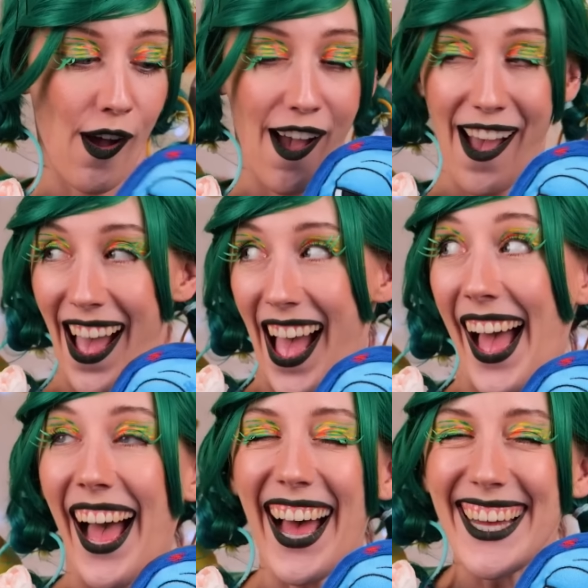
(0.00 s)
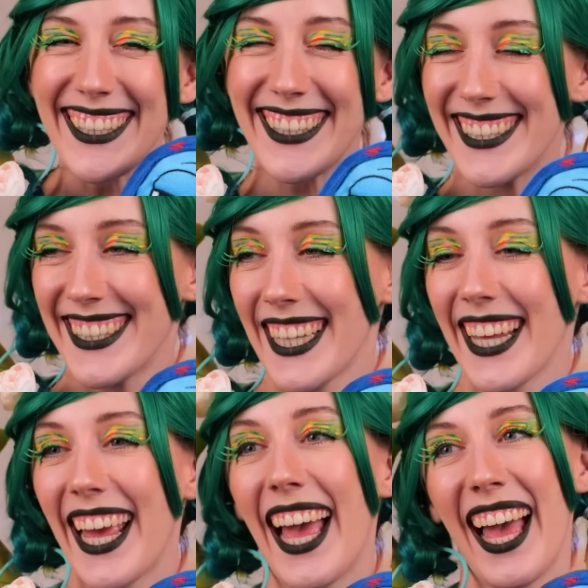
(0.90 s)
Guess if you can't beat him,
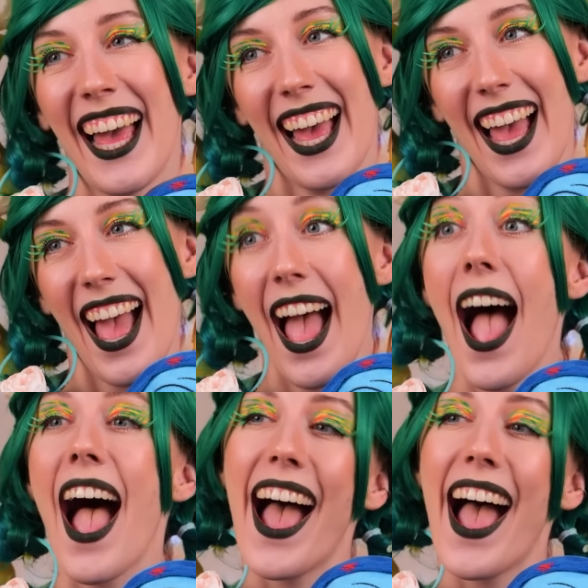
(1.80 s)
join him.